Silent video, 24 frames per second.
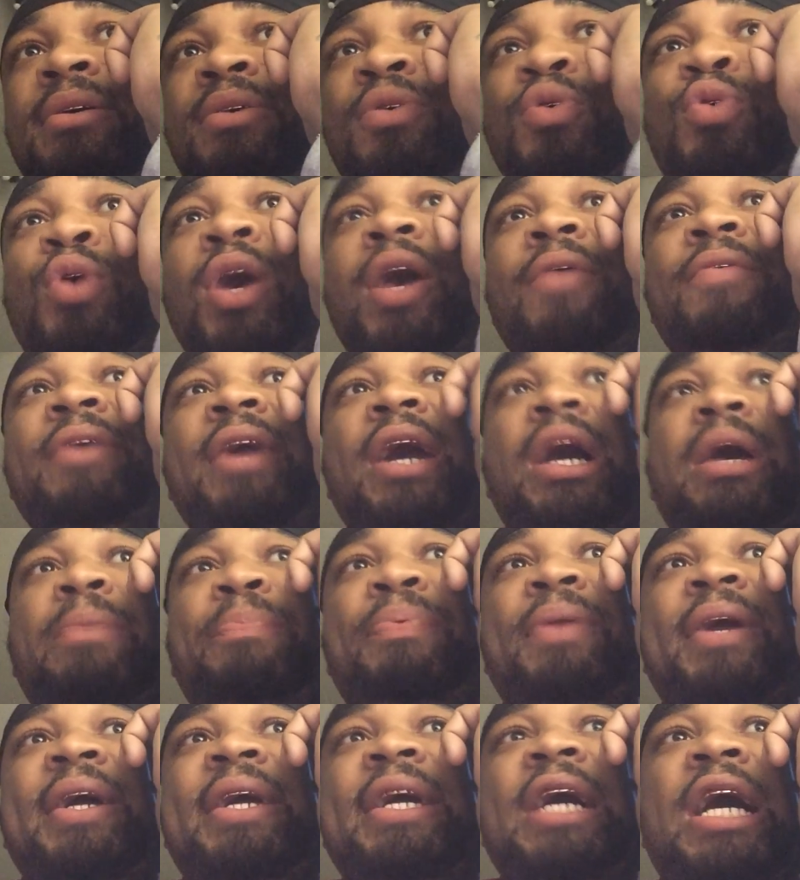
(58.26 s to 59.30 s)
Whoever y'all
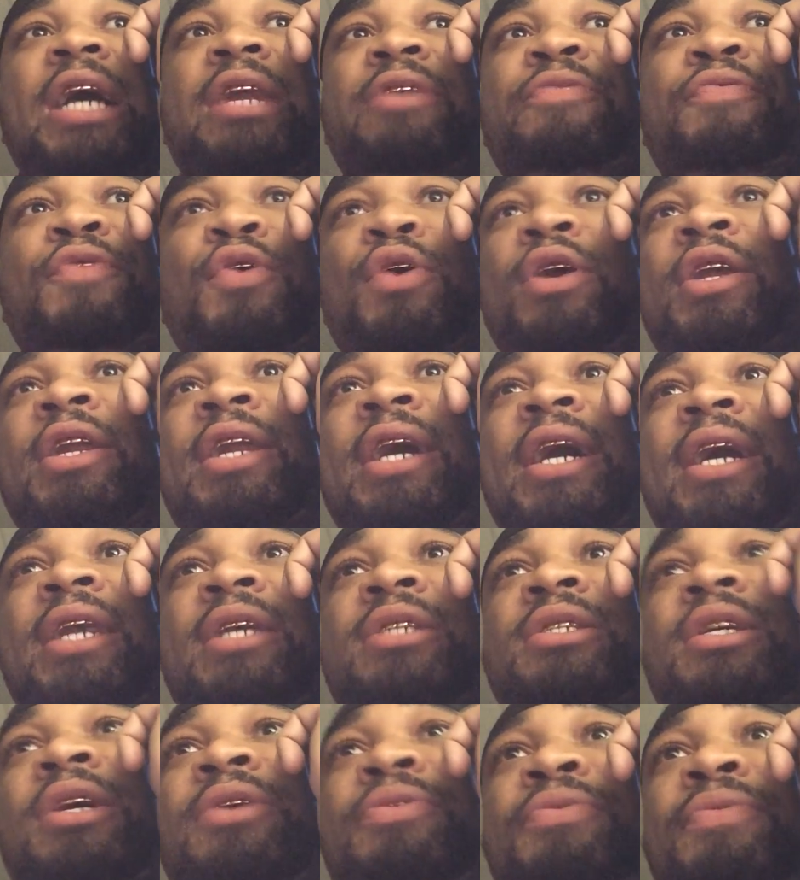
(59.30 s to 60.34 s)
play, y'all, the
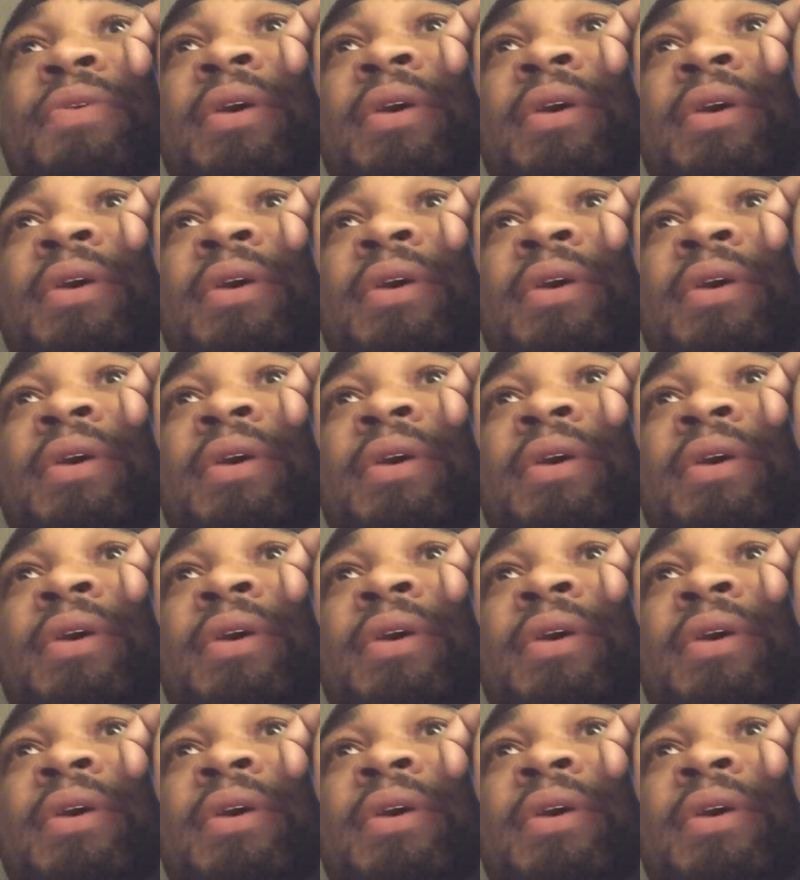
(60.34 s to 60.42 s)
49ers or the